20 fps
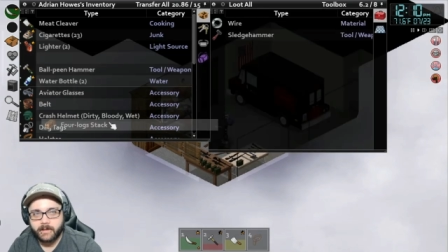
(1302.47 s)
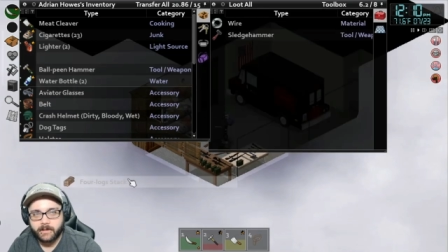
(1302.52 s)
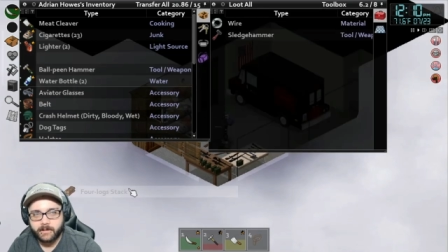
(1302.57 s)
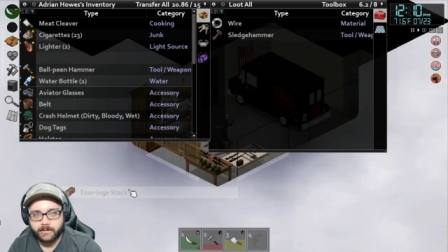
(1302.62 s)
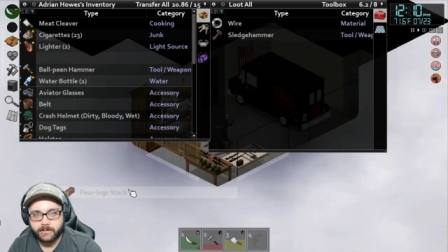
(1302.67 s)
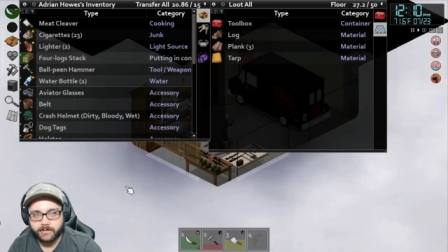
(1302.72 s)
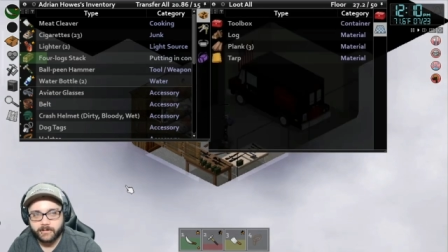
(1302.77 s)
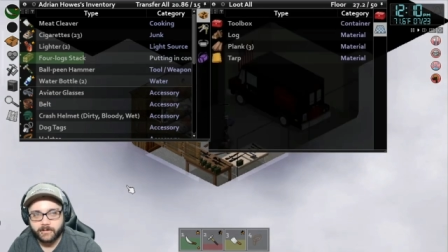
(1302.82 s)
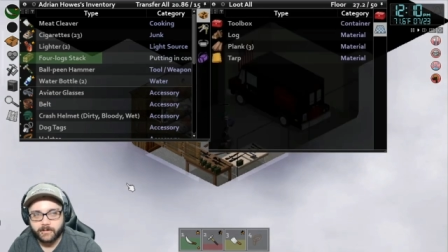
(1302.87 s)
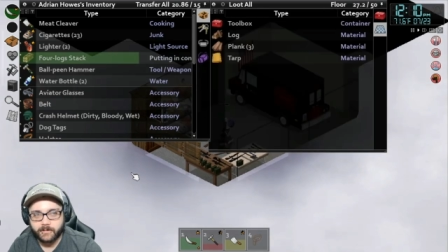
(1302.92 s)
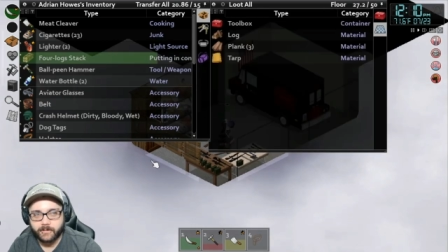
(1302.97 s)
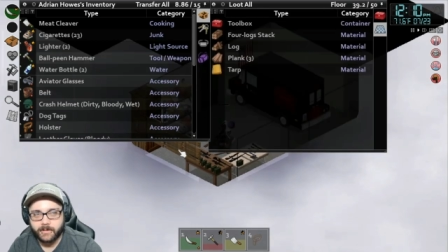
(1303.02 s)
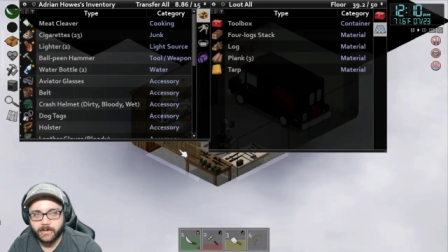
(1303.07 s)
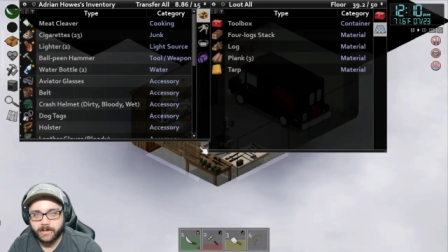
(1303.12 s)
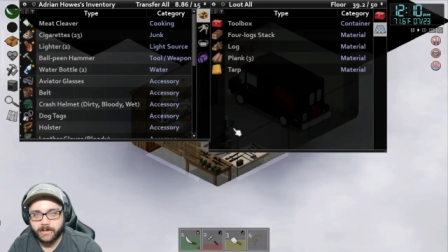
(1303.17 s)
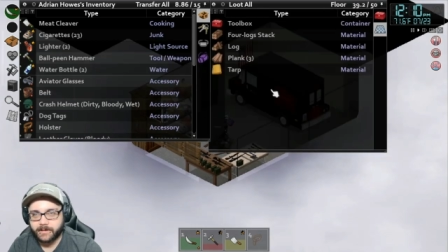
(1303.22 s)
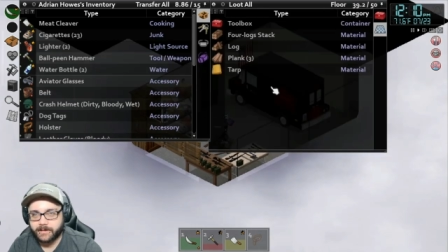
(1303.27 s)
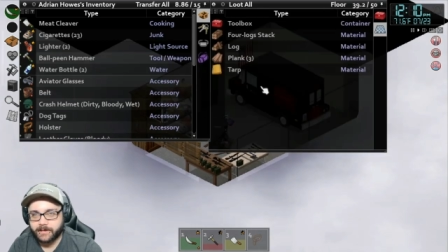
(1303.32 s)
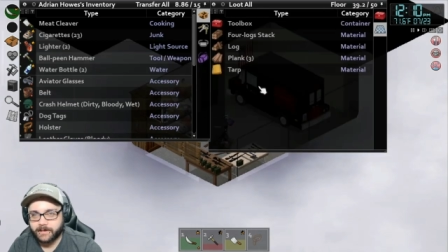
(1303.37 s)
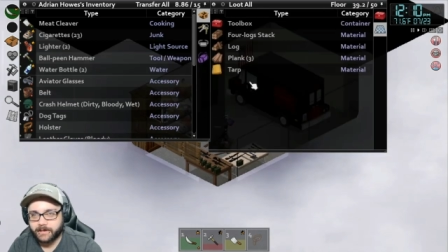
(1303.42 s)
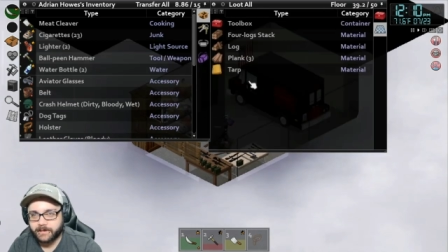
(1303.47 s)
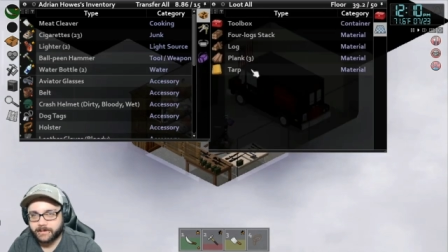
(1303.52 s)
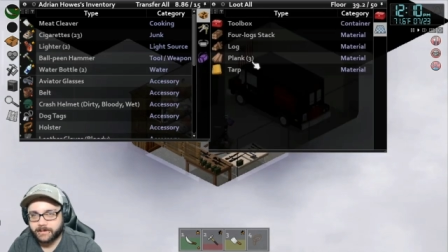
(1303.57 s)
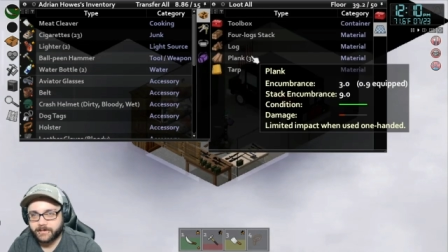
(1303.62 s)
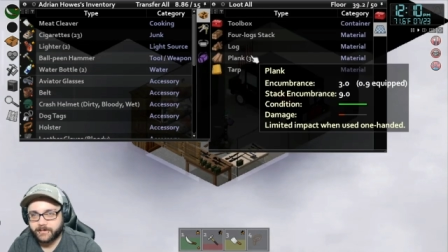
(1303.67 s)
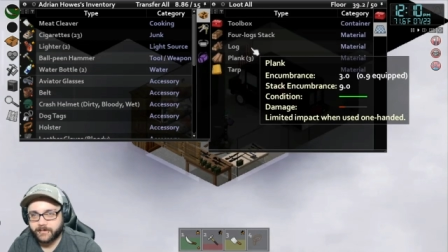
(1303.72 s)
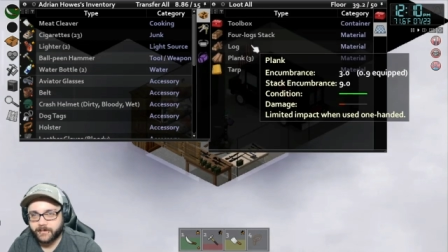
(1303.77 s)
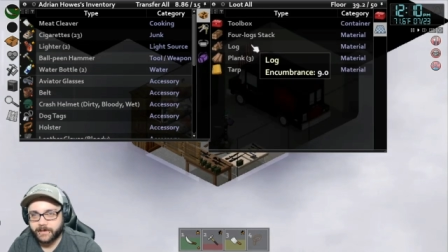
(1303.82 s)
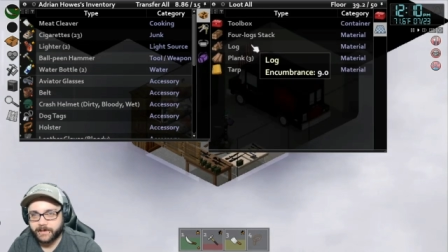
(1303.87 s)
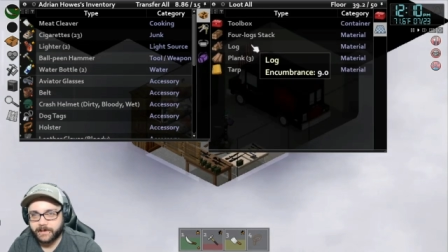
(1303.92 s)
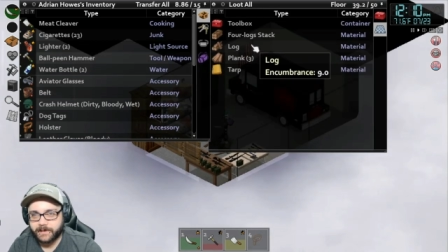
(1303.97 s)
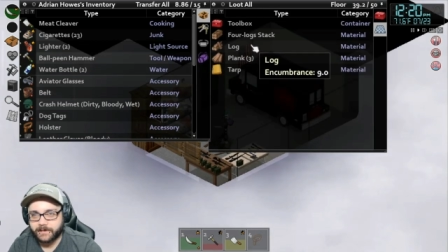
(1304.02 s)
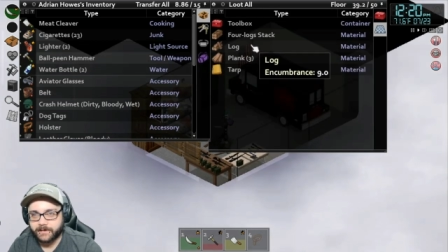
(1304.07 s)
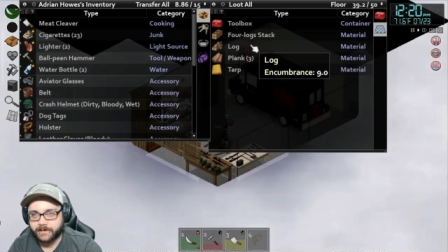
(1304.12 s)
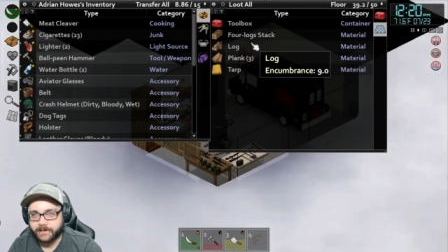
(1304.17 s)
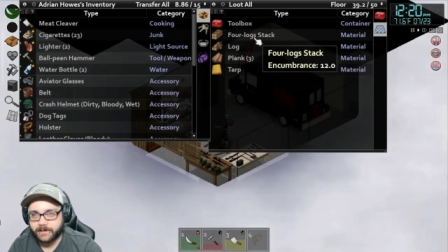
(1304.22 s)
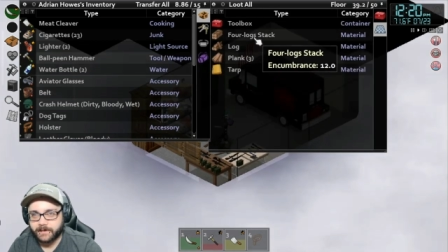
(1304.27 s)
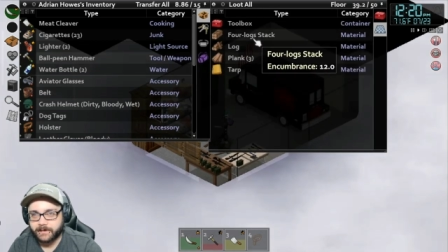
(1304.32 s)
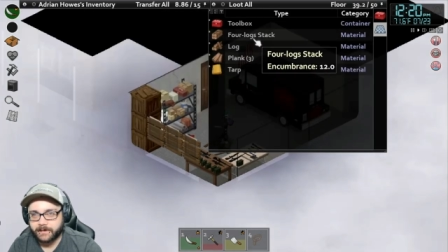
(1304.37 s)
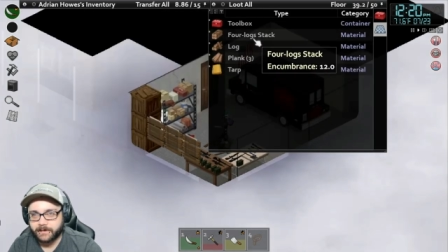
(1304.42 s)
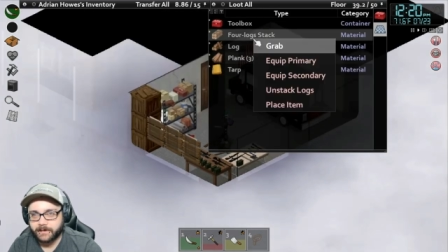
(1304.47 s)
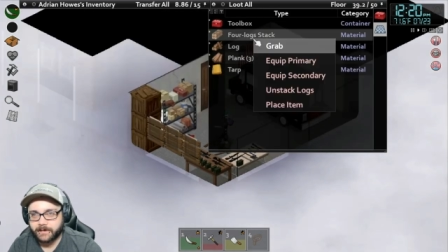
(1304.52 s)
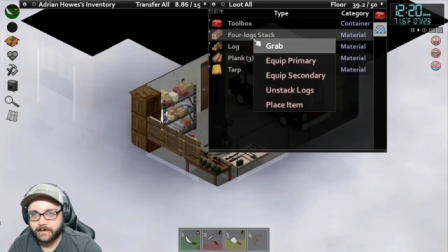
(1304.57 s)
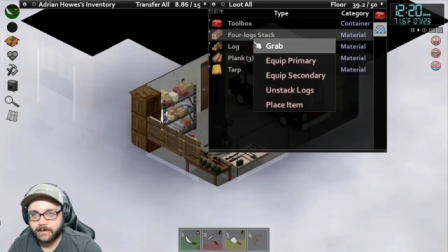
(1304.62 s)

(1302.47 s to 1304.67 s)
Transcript: through the wall there. It's funny looking.